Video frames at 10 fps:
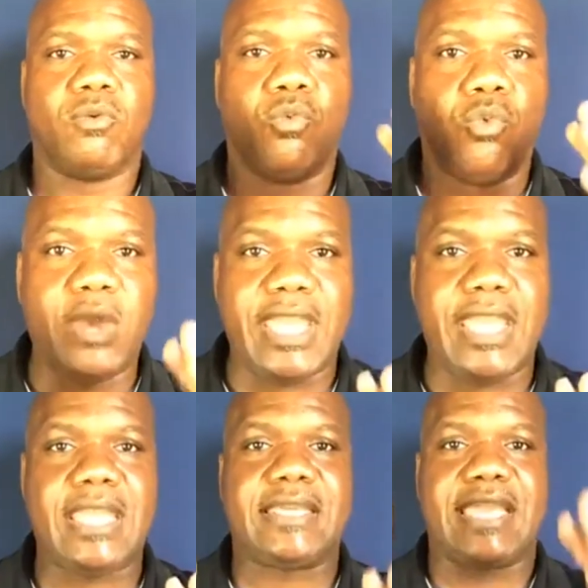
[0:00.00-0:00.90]

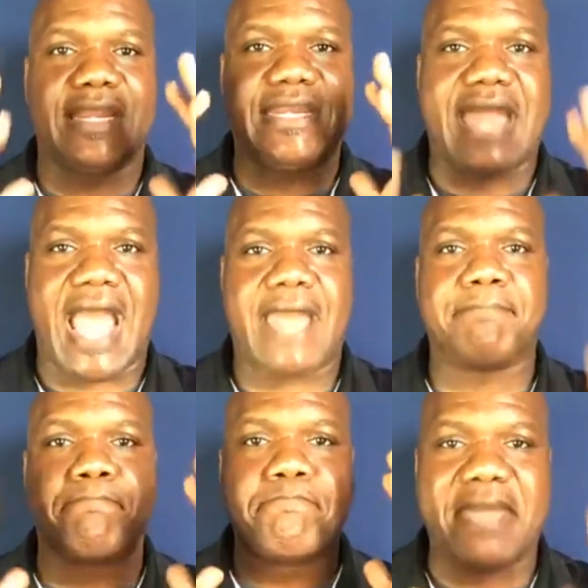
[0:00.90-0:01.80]
we
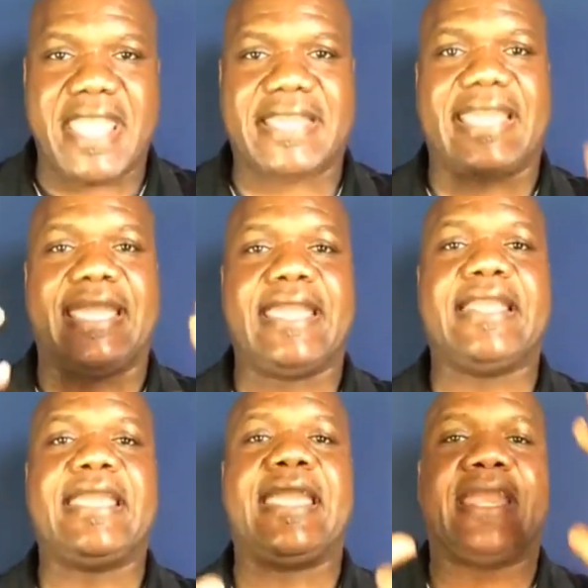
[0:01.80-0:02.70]
cannot make
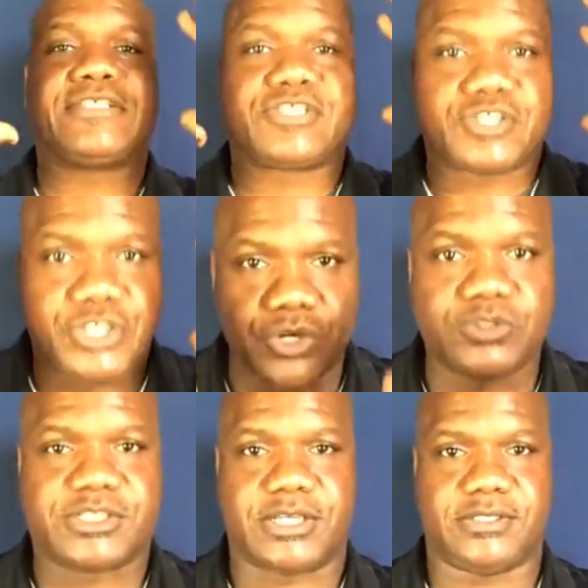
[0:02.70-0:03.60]
any
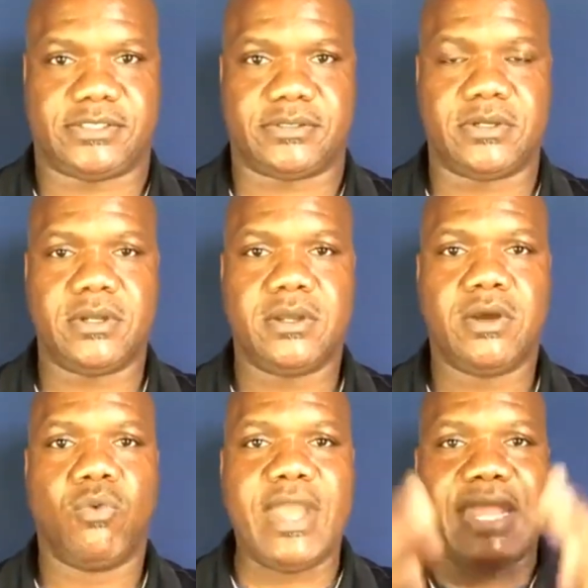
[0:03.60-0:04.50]
excuses
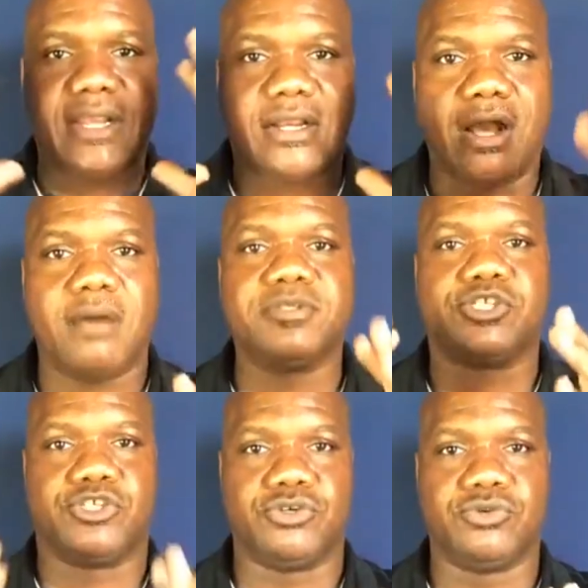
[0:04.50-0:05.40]
when it comes
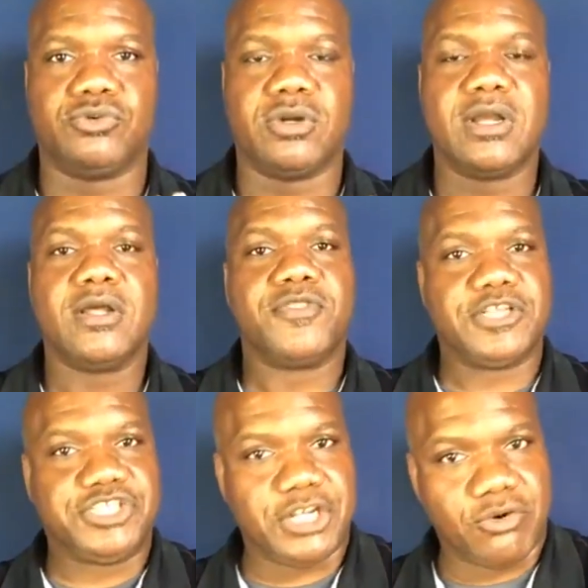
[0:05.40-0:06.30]
to the
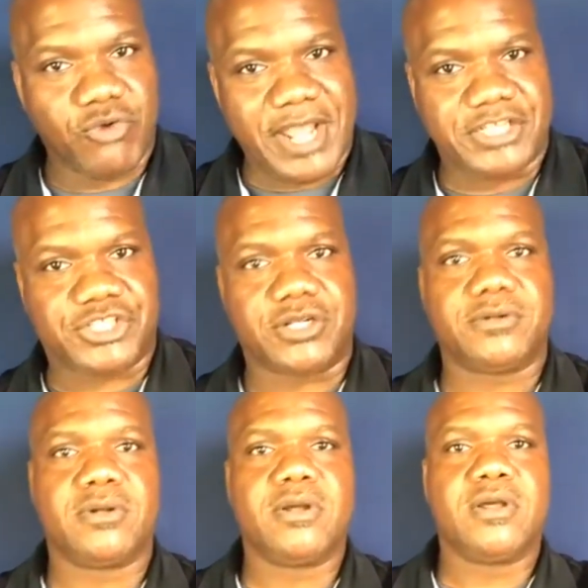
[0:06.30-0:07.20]

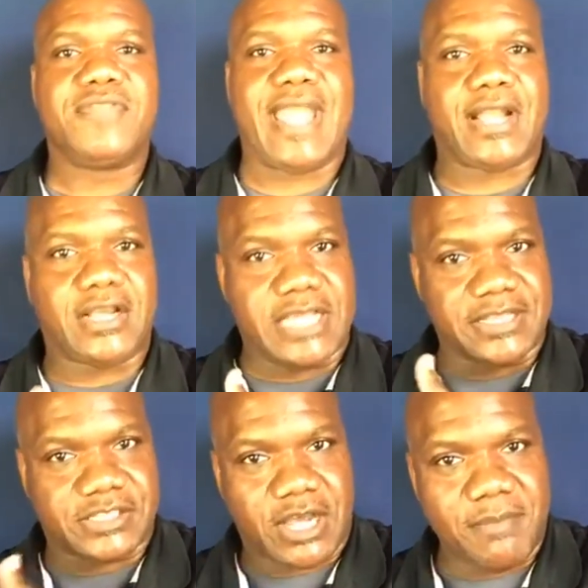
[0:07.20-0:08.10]
generation that
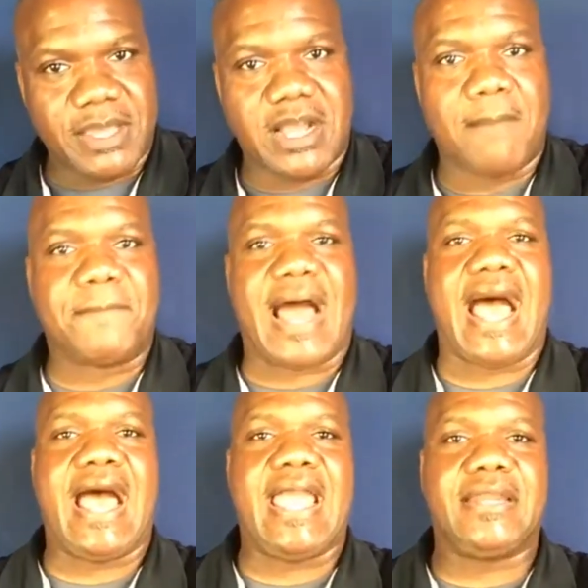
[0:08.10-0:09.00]
is coming up
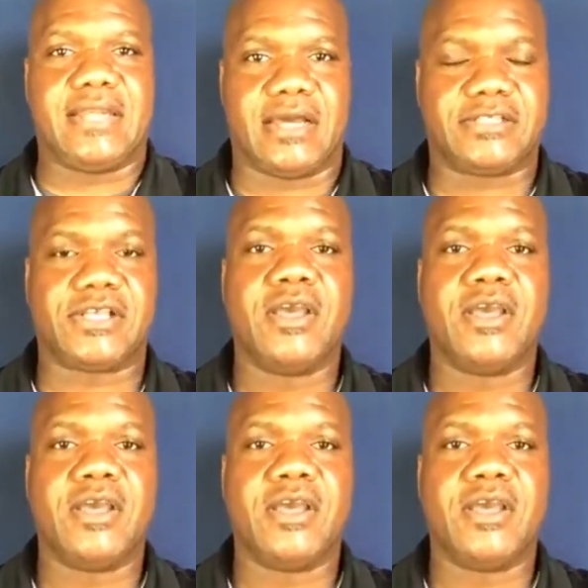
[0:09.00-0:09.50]
behind us